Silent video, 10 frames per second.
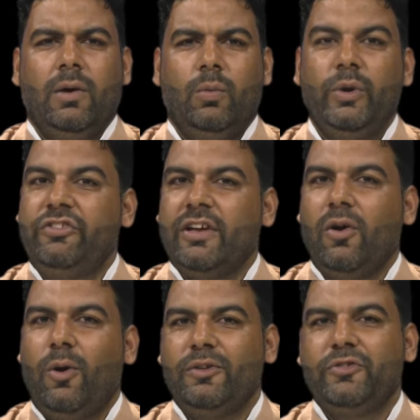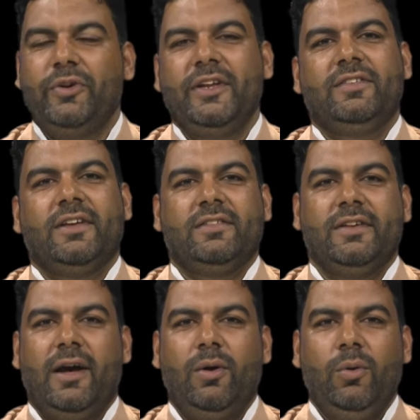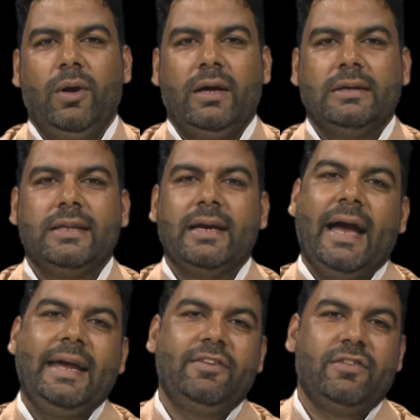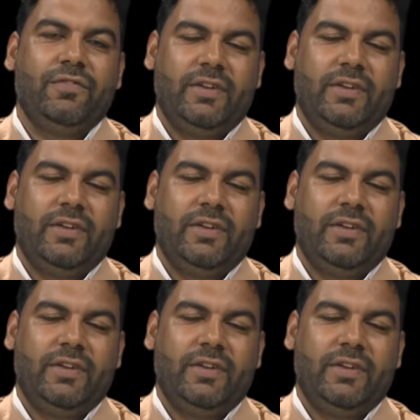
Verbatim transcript: We shall also discuss now the kinds of